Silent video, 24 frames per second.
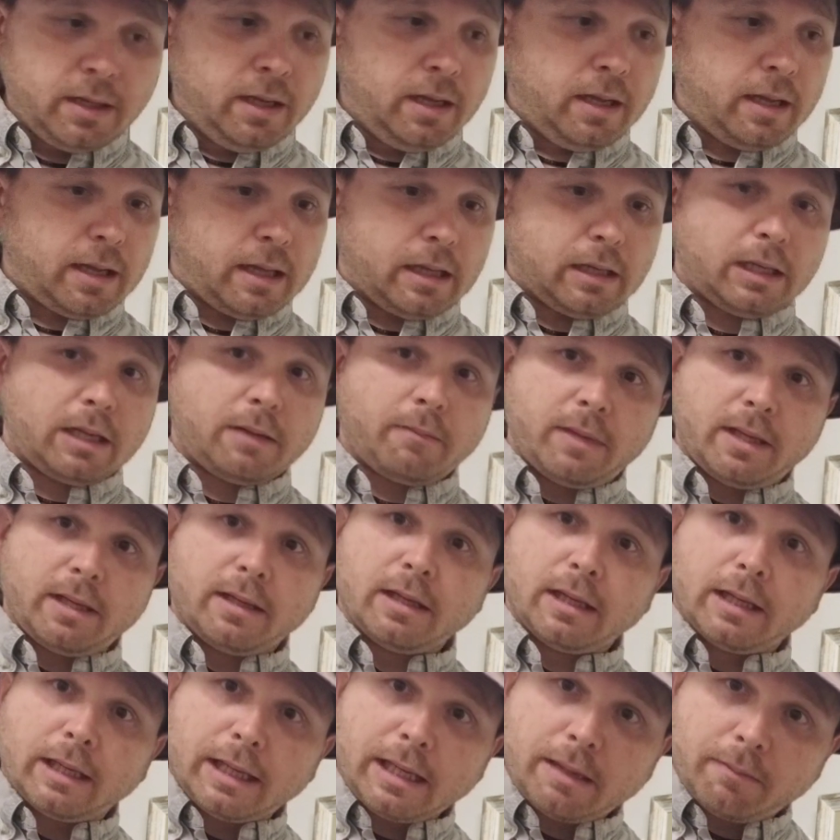And
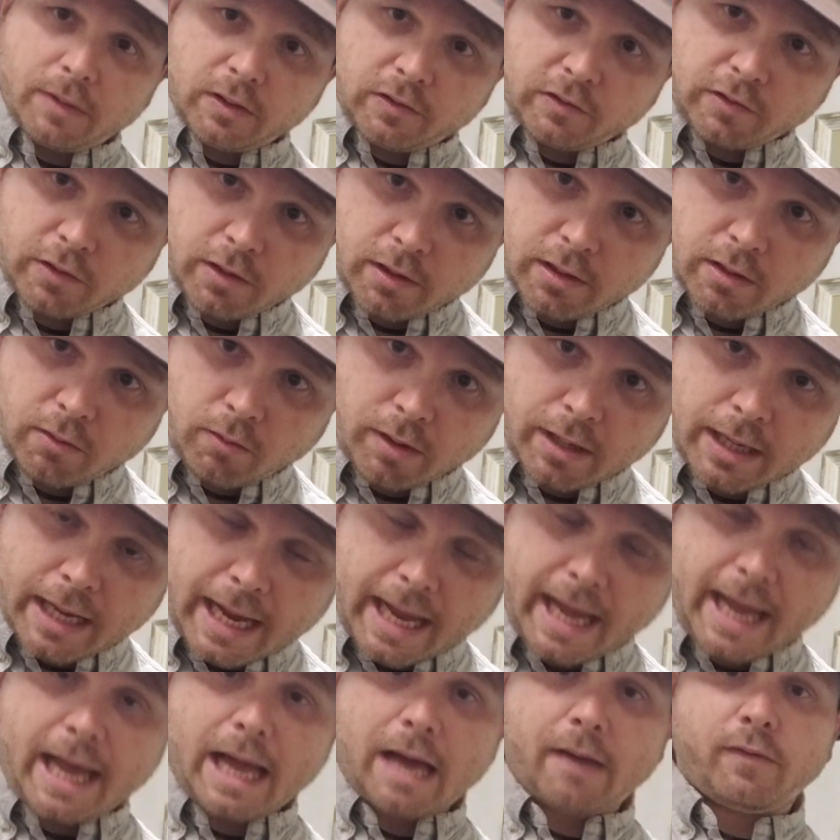let me show you what I
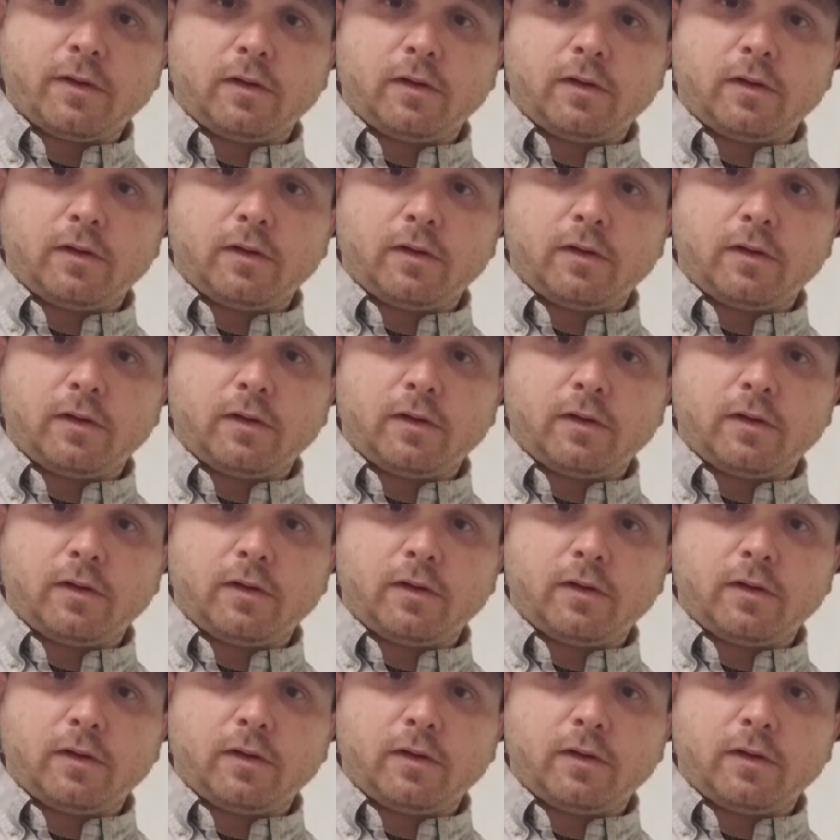have.